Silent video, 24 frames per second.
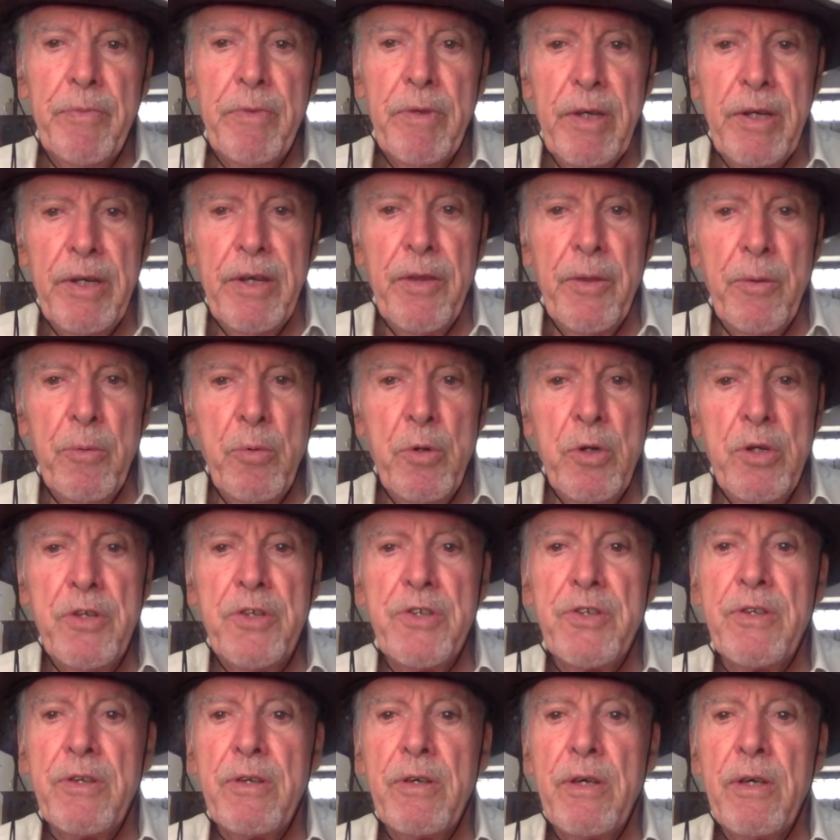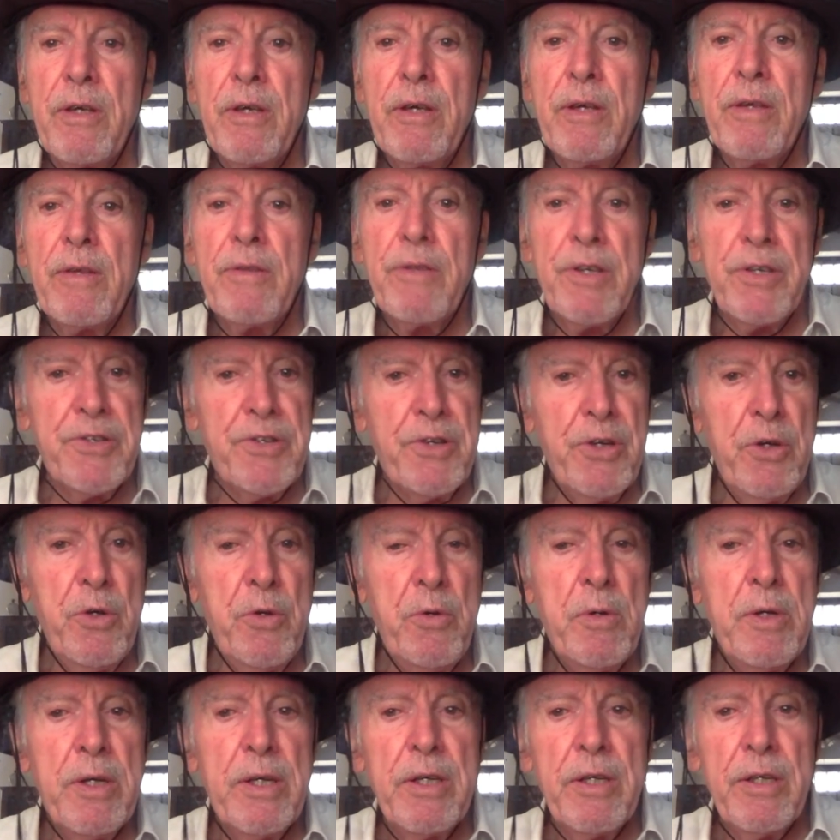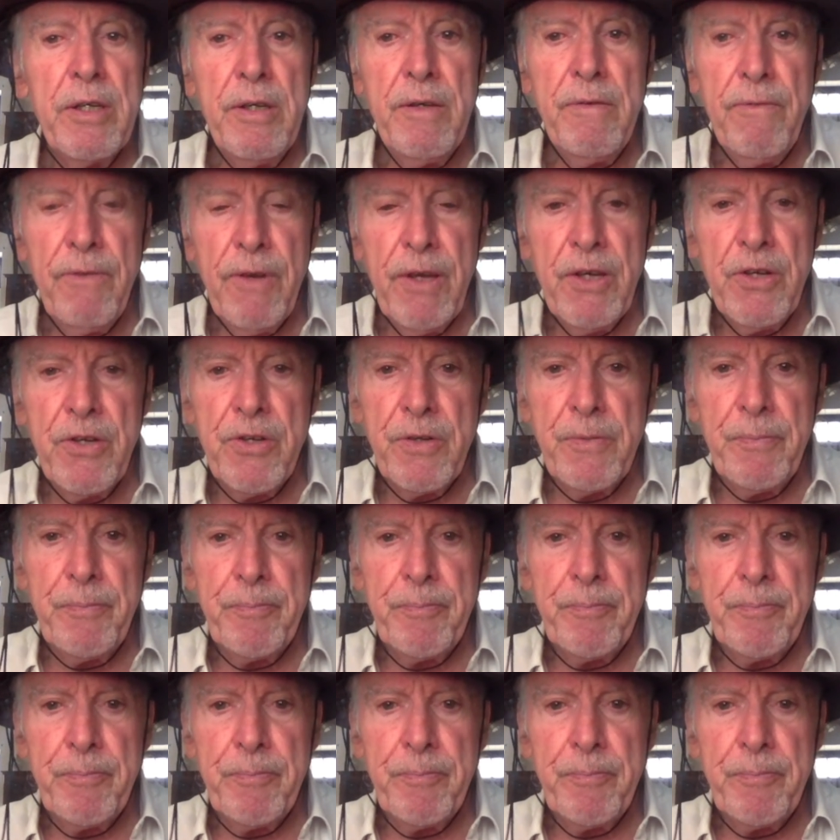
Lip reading: In other words, there's no inflation.